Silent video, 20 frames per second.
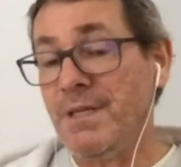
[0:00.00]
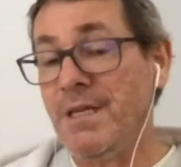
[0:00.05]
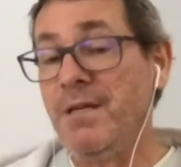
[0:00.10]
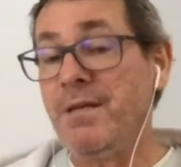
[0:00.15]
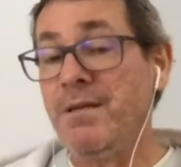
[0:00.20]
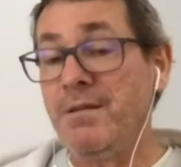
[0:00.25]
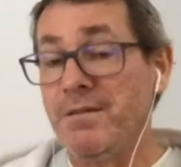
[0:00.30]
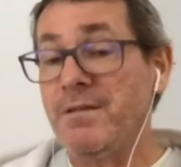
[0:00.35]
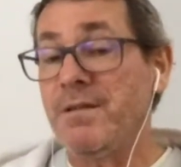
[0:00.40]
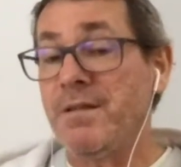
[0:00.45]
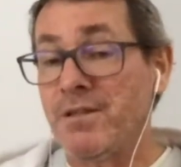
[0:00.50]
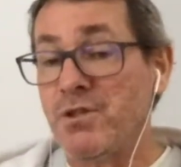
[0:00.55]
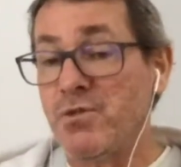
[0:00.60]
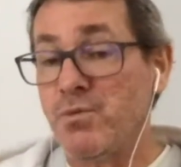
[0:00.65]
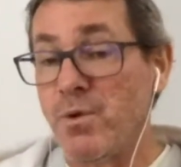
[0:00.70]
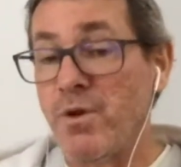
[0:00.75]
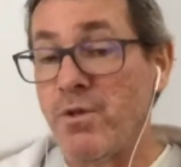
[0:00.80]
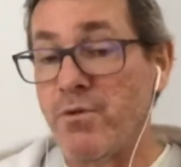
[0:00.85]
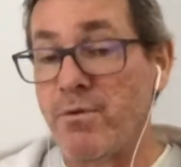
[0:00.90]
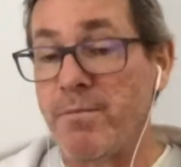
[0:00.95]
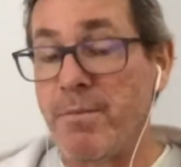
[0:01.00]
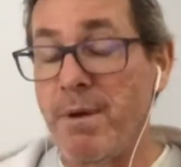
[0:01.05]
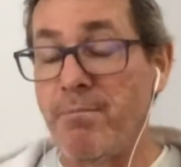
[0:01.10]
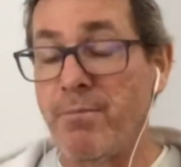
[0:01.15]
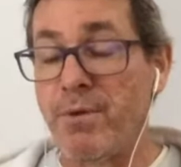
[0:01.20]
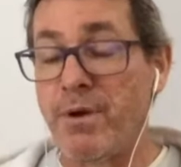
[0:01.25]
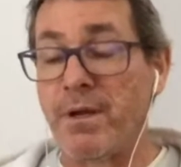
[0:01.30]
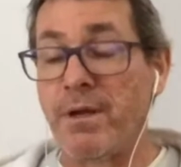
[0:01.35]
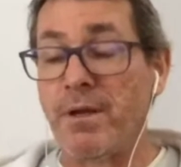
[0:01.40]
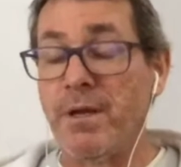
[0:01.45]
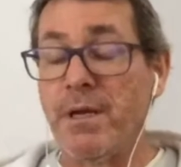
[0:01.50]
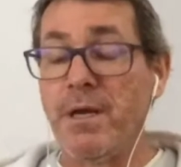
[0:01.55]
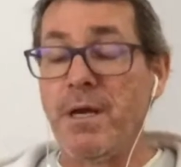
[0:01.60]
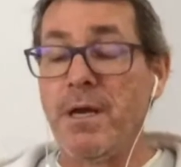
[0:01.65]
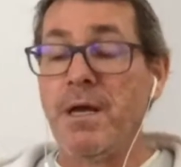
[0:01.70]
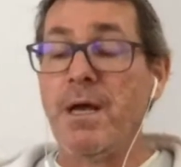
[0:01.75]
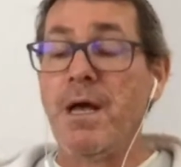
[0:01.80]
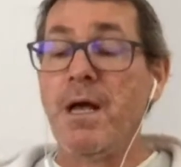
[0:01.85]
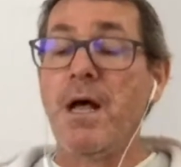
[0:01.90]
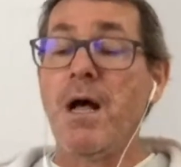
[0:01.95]
That's worth remembering.
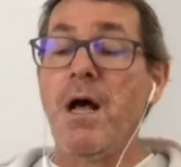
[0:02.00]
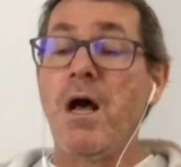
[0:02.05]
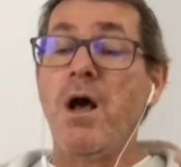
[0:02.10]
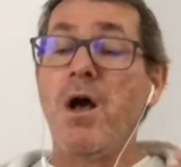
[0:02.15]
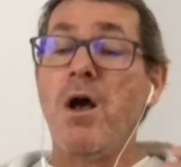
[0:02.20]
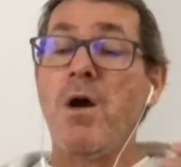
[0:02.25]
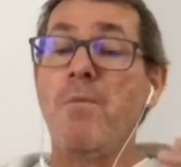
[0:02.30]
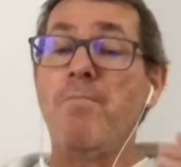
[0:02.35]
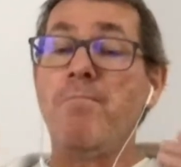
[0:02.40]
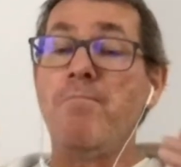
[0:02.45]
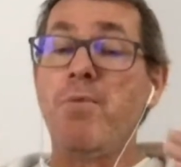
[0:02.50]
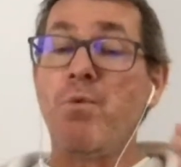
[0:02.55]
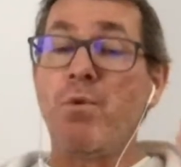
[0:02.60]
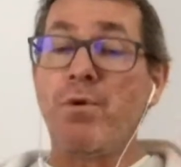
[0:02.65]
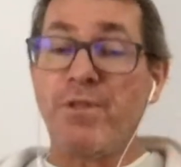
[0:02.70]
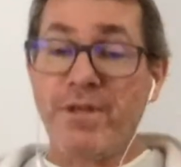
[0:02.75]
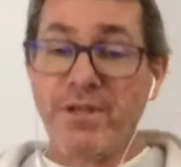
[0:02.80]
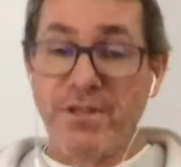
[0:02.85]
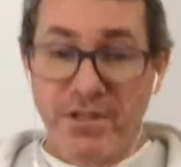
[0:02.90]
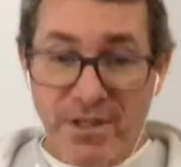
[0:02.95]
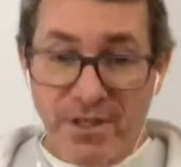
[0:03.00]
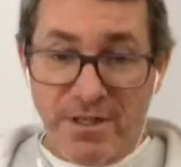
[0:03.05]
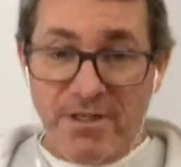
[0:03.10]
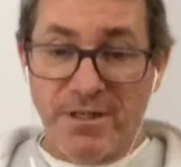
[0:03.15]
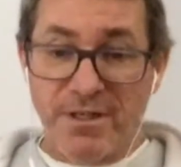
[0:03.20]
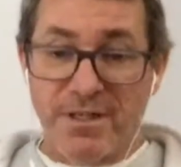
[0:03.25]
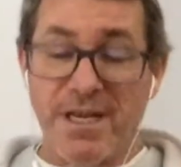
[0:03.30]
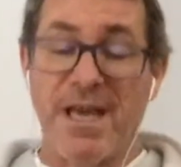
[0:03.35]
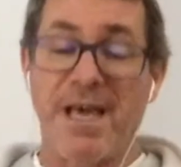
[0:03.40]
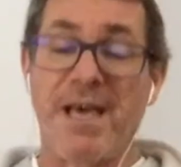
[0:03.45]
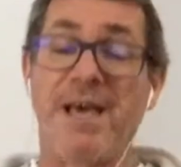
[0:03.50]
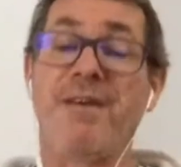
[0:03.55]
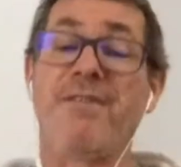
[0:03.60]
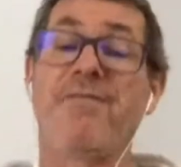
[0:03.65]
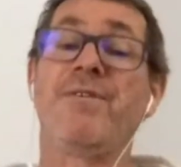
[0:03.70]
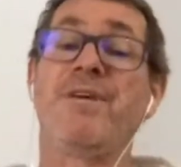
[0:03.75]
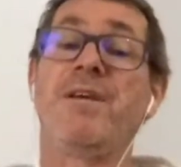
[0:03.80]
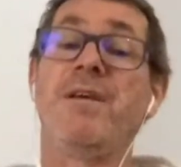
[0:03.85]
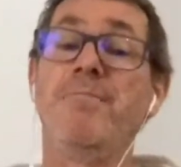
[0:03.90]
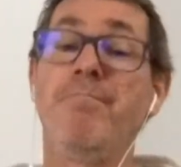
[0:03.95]
But what they didn't
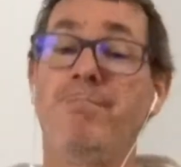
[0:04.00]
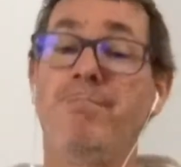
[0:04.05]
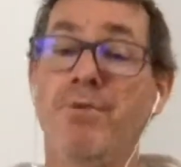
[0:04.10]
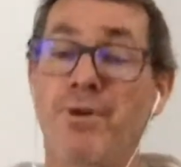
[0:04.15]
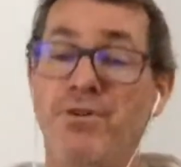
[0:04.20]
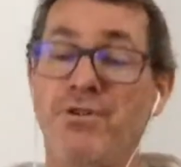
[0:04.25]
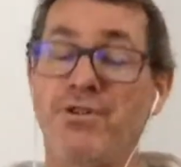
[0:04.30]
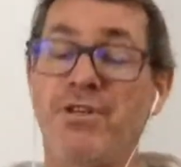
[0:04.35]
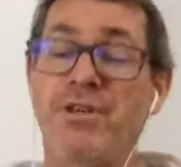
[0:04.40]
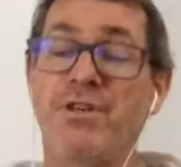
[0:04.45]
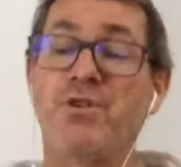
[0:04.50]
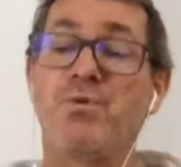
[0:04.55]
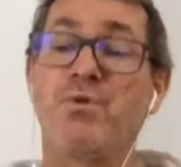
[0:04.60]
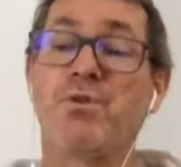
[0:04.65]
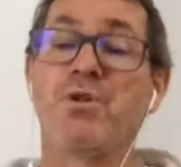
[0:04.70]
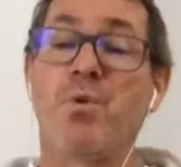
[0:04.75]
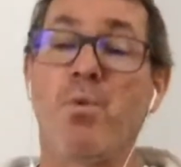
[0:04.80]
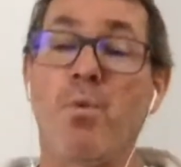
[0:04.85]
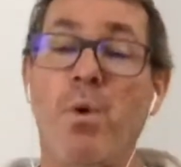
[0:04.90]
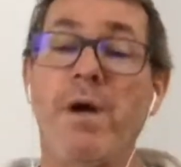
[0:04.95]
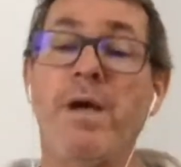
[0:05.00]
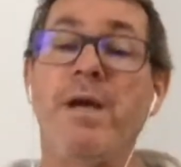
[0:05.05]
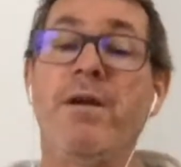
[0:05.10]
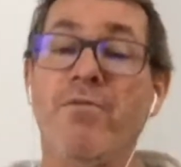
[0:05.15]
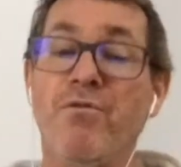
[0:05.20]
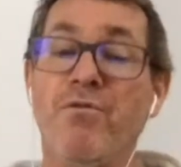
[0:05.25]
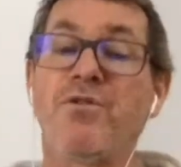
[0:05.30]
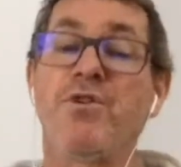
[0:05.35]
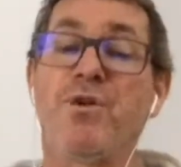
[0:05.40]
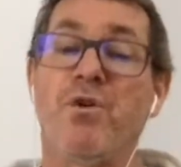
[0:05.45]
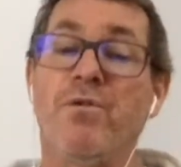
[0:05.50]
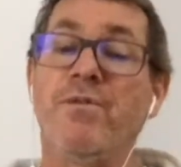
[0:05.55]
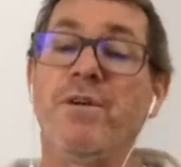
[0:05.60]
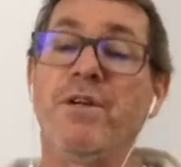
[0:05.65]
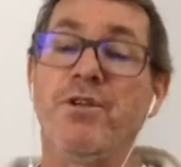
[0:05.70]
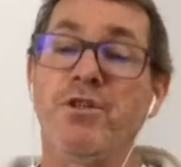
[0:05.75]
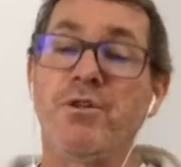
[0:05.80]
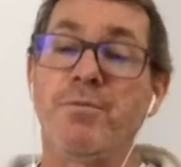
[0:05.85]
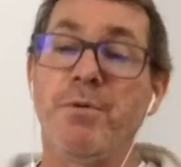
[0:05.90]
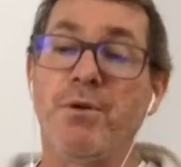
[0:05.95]
have in process was a way of resolving
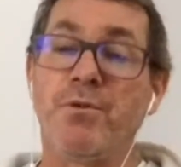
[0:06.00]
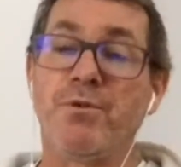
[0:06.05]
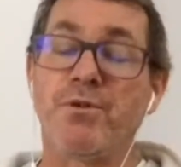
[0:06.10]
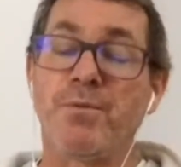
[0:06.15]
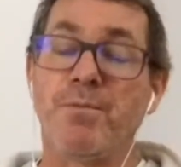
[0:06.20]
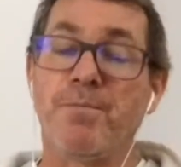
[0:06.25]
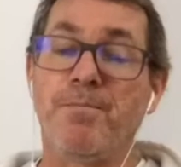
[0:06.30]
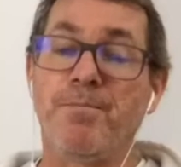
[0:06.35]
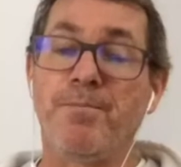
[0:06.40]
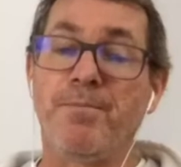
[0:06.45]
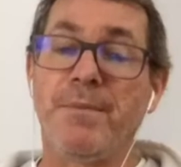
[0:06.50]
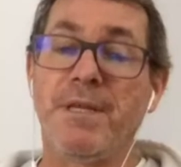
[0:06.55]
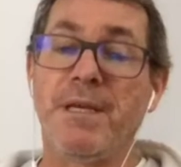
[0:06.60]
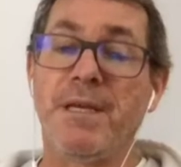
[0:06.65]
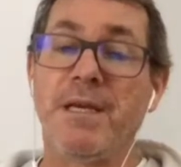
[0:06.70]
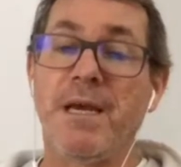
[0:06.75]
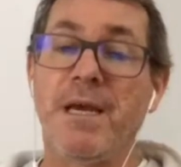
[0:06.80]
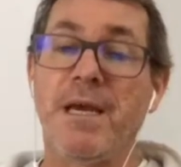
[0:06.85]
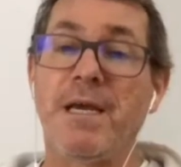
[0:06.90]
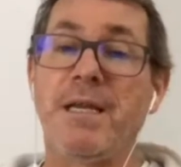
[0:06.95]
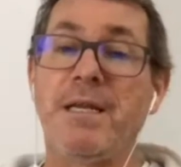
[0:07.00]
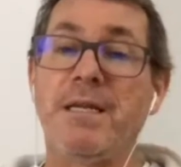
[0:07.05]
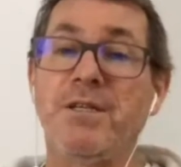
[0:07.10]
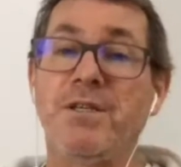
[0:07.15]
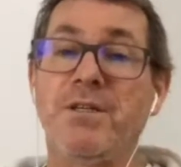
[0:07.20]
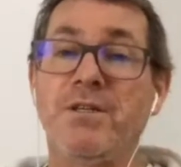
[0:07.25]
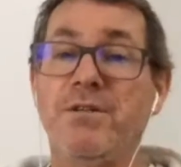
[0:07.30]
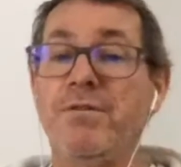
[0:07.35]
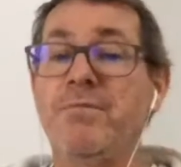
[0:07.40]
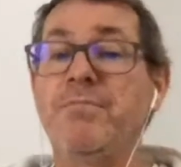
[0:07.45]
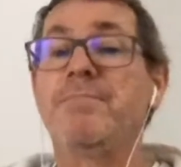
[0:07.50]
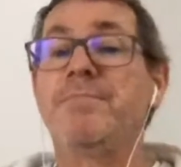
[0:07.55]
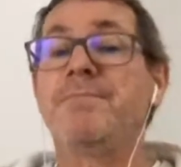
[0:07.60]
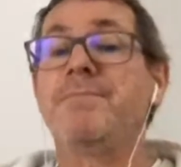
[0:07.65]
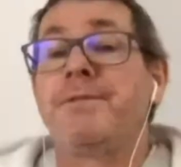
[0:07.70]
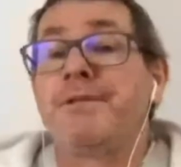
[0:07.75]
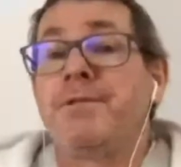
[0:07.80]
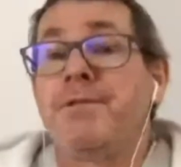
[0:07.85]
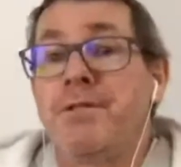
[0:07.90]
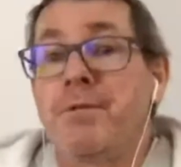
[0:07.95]
disputes. And
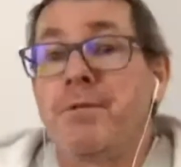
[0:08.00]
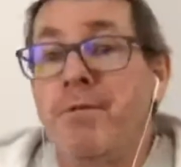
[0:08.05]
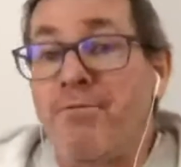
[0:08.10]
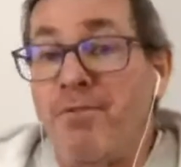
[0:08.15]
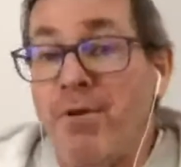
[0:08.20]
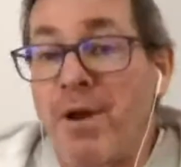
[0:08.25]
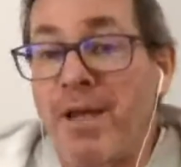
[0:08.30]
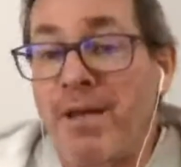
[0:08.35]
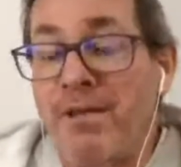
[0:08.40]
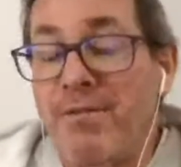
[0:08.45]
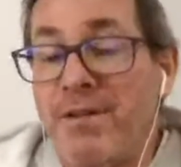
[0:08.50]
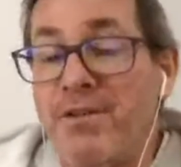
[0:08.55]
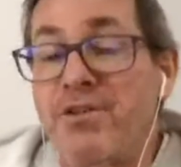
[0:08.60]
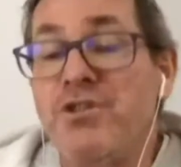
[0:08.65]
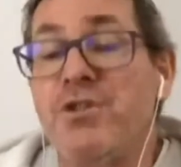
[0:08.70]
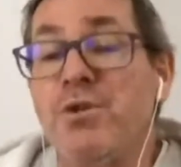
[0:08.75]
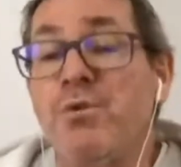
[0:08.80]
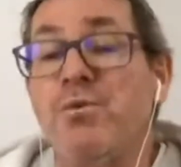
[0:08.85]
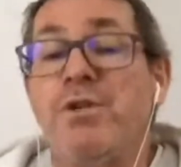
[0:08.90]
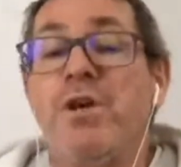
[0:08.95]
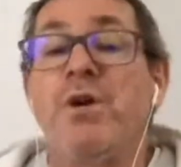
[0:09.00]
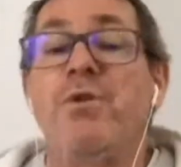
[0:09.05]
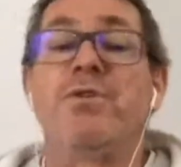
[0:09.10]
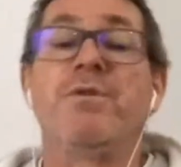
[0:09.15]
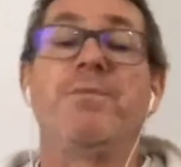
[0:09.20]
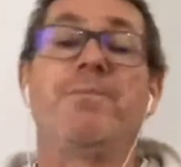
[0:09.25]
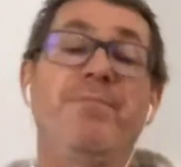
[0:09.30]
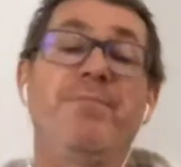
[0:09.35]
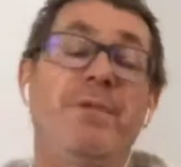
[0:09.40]
to be frank, they still don't.